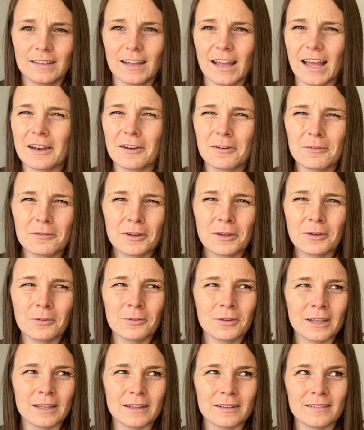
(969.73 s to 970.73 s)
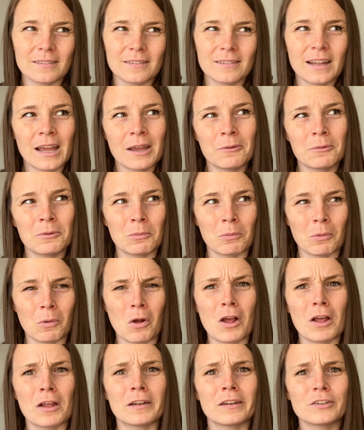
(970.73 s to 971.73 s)
I don't know that I would
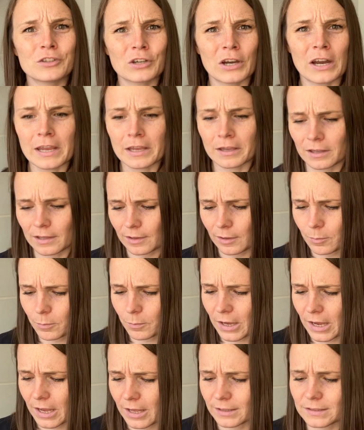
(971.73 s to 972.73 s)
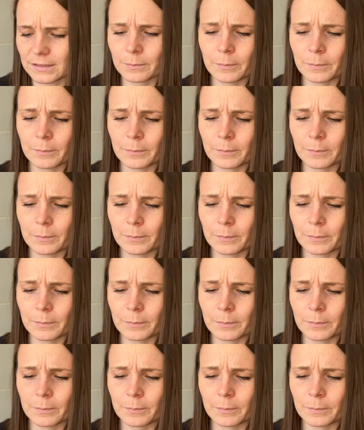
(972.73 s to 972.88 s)
want triangulum pants,